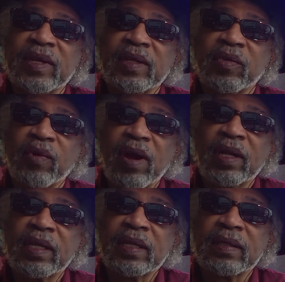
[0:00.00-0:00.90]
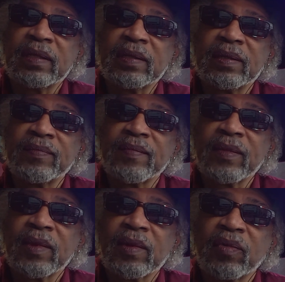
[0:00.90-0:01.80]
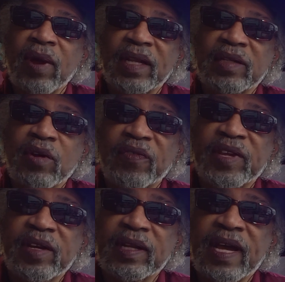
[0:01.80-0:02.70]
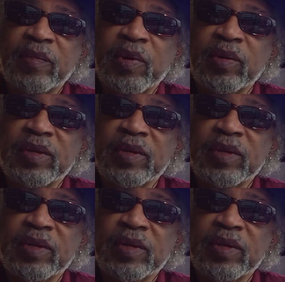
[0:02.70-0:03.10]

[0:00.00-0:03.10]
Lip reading: the Raleigh, North Carolina Police